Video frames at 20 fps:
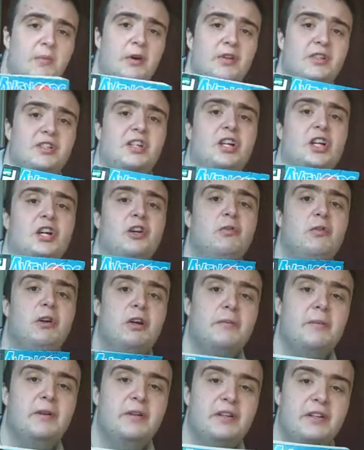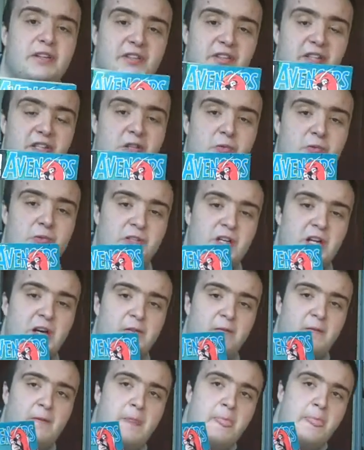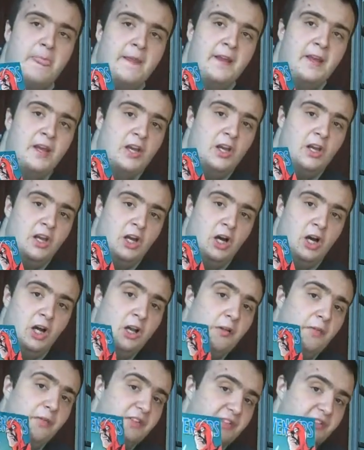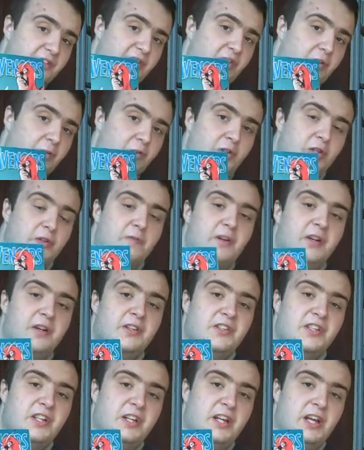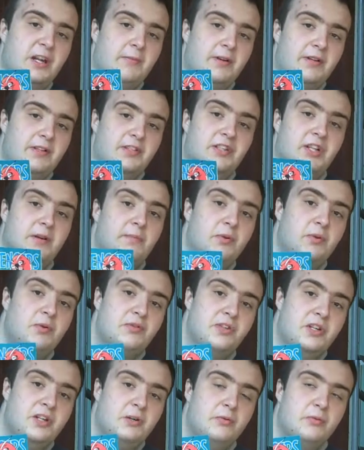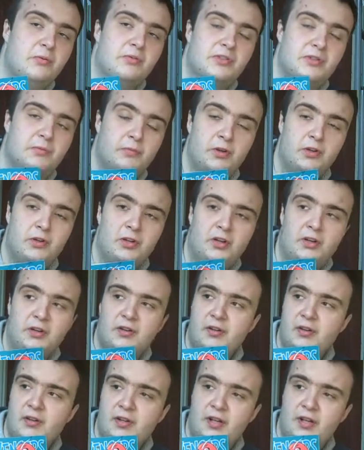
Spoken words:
But honestly, I cannot recommend these Essentials enough. A lot of these Essentials you can find in second-hand places like boot sales and whatnot.